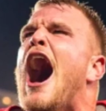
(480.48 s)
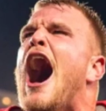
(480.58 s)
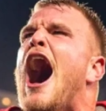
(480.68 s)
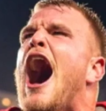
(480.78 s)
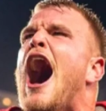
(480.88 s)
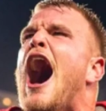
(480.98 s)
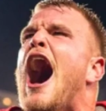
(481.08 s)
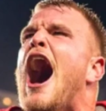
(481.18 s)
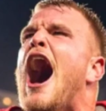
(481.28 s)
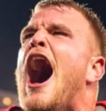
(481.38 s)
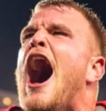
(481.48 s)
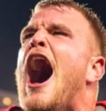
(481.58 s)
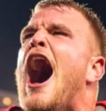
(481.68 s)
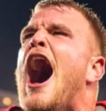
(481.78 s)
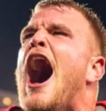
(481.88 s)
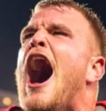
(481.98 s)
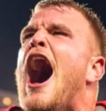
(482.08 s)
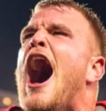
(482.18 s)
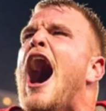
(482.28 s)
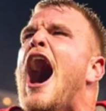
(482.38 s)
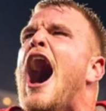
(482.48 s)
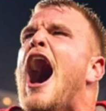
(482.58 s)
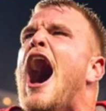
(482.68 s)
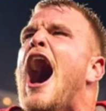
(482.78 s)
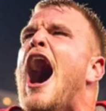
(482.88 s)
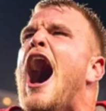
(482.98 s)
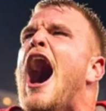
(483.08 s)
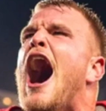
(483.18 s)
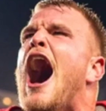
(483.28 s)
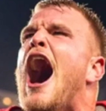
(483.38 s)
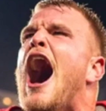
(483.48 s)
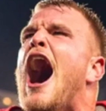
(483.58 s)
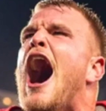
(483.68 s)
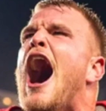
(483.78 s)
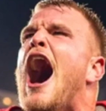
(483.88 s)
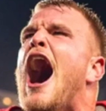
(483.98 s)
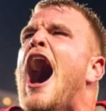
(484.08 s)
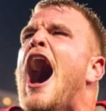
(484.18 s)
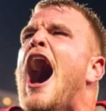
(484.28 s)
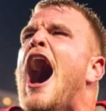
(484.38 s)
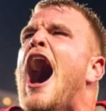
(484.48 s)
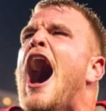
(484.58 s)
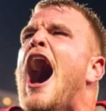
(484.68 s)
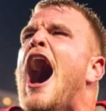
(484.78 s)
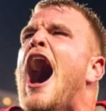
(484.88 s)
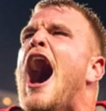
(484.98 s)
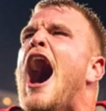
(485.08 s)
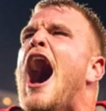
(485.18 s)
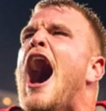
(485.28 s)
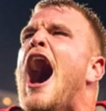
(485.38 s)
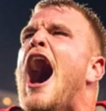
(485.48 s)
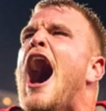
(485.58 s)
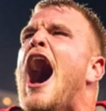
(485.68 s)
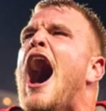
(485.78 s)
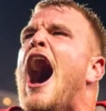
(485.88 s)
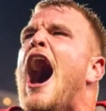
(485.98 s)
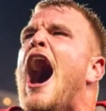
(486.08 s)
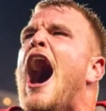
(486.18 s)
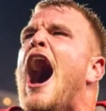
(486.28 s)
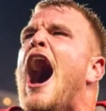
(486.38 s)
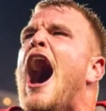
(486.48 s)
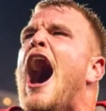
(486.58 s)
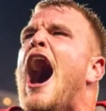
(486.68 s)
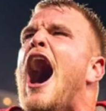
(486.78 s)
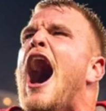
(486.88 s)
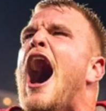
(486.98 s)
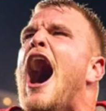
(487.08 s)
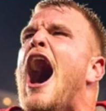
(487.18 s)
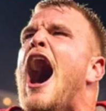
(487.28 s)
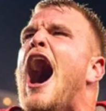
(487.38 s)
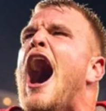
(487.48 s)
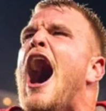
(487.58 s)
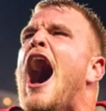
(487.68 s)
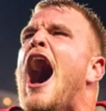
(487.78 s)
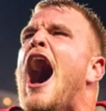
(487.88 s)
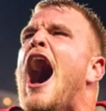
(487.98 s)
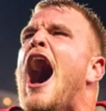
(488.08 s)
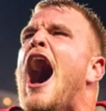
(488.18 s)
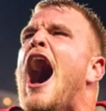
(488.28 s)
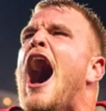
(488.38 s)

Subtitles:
(no lip movement)